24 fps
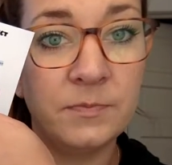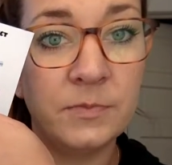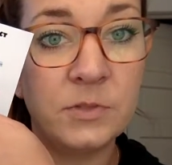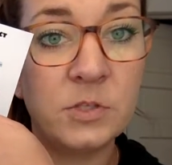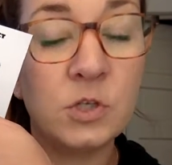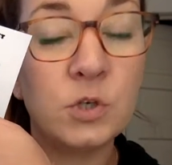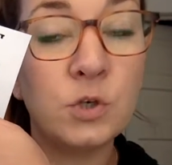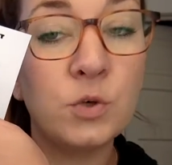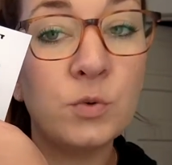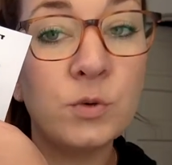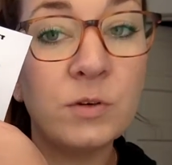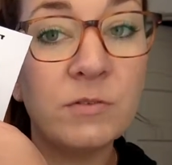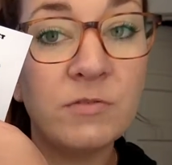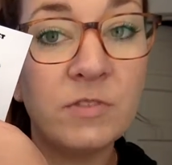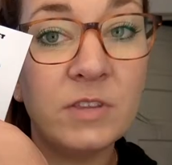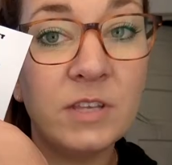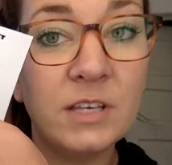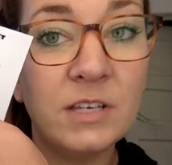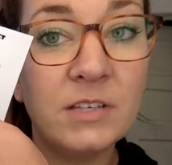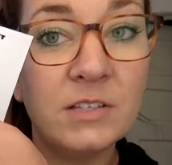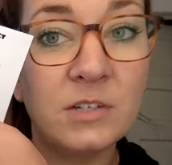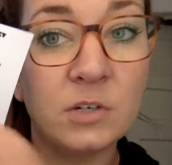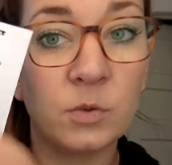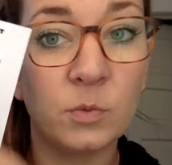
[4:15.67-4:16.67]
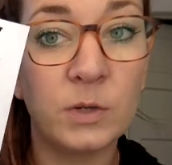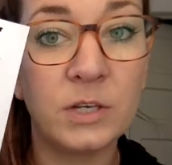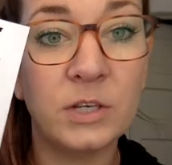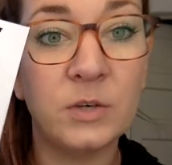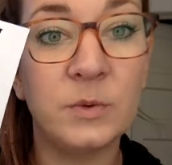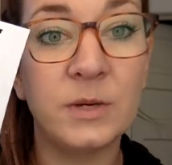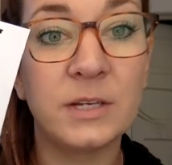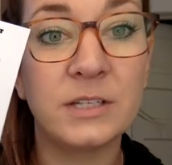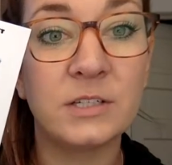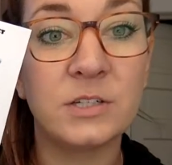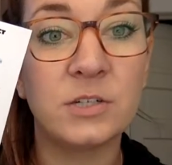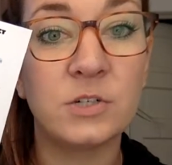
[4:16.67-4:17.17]
2 of these are what you
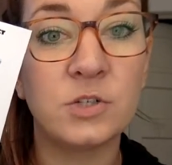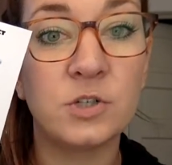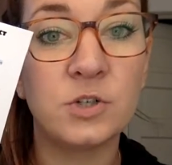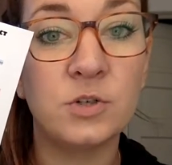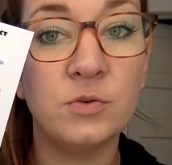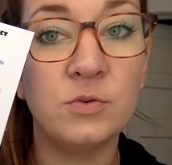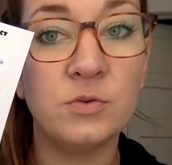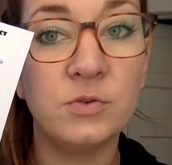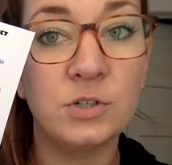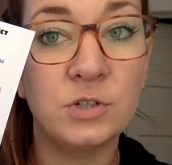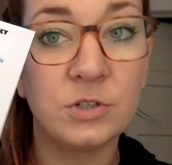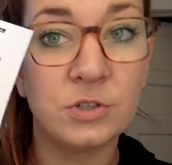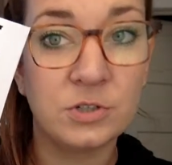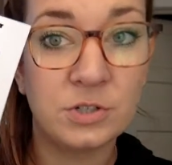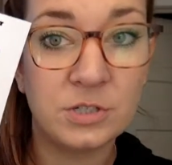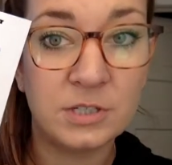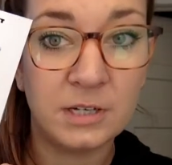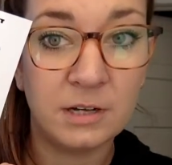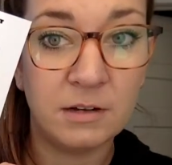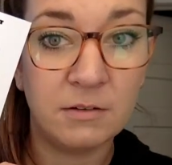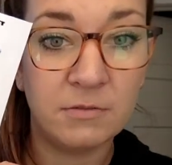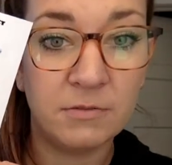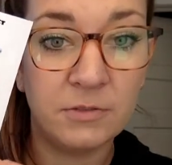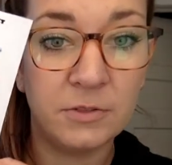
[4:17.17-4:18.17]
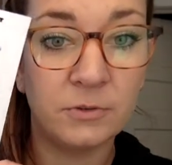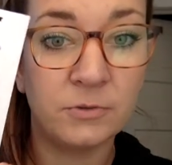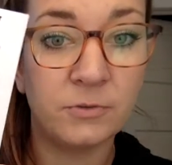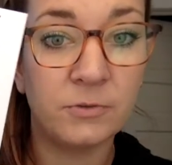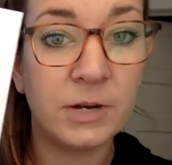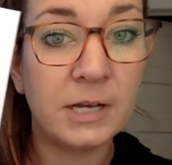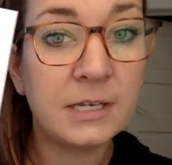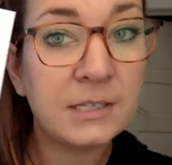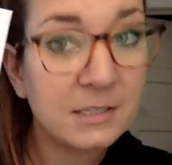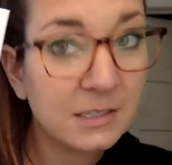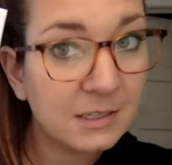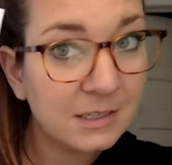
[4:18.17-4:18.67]
get to choose yourself. The
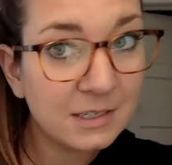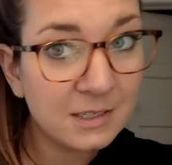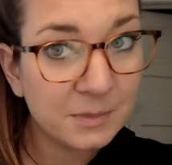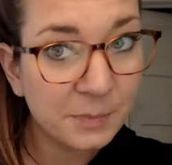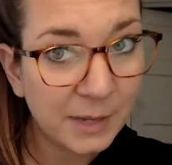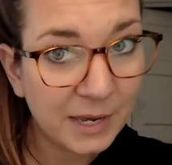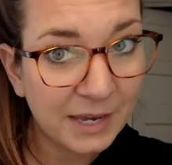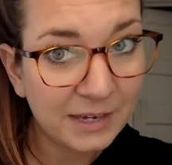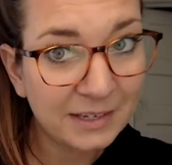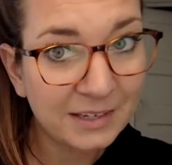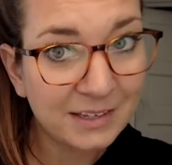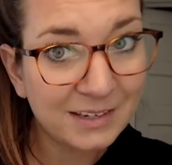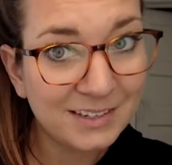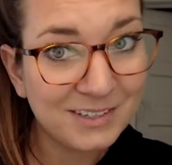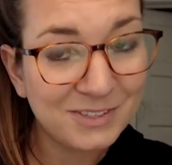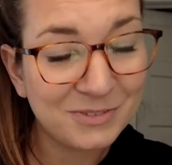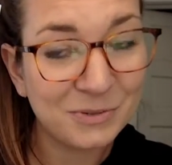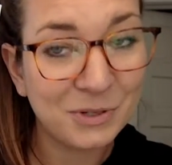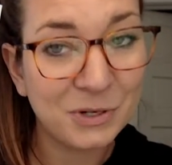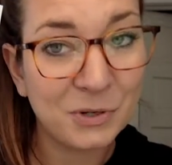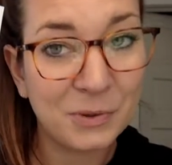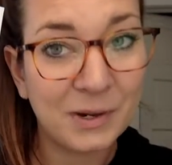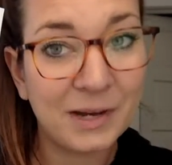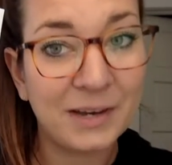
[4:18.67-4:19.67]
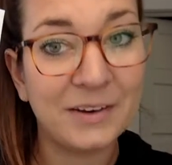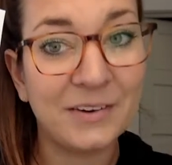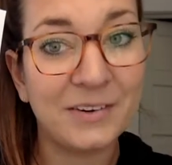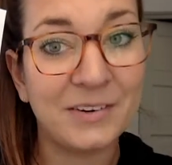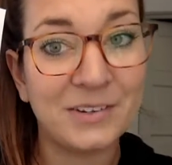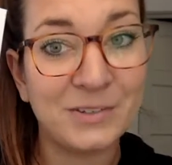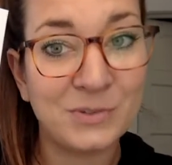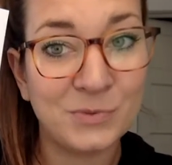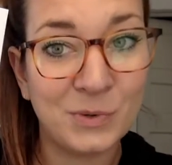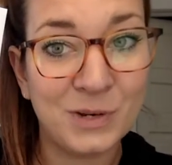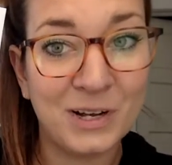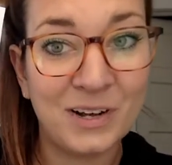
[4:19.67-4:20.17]
rest of this packet is required
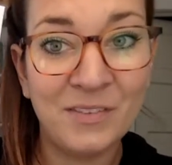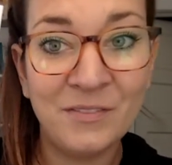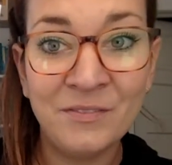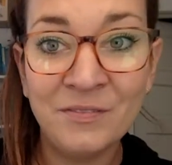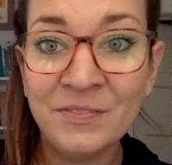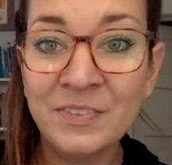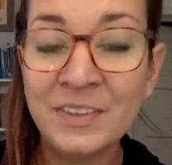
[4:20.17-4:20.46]
as well.